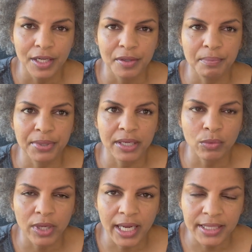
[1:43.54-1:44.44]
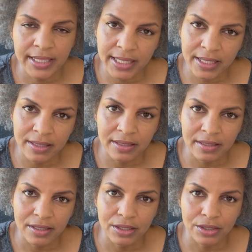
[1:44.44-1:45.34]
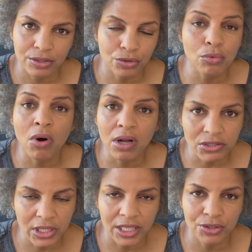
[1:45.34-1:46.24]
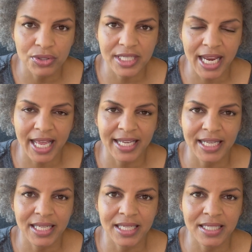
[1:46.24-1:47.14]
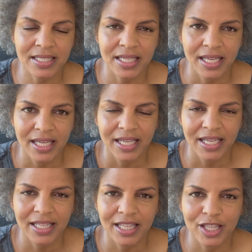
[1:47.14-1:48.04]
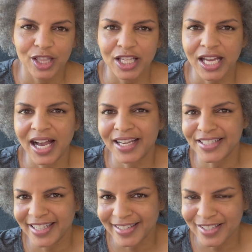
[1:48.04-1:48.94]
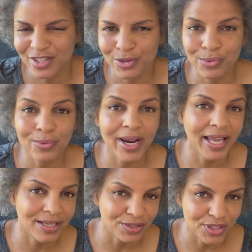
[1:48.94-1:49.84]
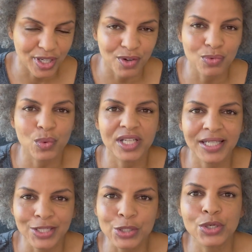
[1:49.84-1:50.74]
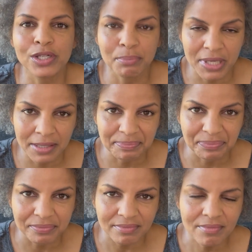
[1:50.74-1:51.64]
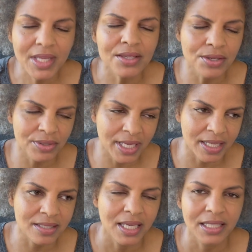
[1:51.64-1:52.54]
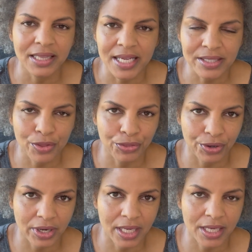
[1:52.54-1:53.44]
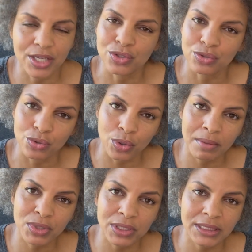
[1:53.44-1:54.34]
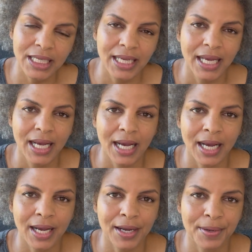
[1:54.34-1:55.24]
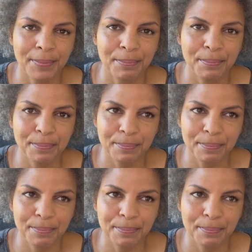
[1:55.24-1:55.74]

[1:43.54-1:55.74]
But what I need you all to understand is the context, the range of what it could be. So, yes, less than 30 is normal. Um,